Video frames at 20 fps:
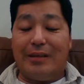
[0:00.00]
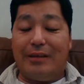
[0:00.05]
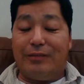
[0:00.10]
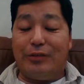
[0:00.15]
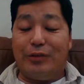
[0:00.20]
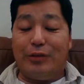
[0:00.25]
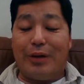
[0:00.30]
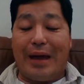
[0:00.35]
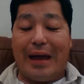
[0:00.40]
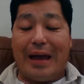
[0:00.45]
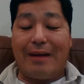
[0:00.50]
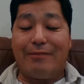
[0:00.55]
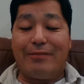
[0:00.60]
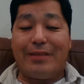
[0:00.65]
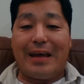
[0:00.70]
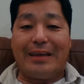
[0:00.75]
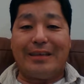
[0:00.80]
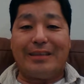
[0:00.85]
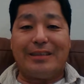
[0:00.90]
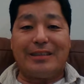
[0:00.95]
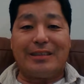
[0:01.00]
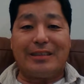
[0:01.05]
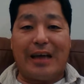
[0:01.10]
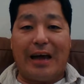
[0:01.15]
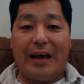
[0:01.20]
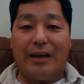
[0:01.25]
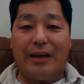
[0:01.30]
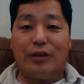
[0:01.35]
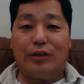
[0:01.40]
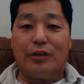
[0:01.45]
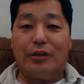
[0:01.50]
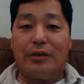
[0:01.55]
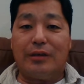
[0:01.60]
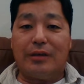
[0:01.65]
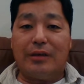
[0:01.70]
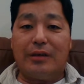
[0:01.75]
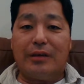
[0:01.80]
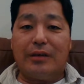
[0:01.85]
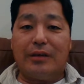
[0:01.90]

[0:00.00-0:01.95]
if you have that desire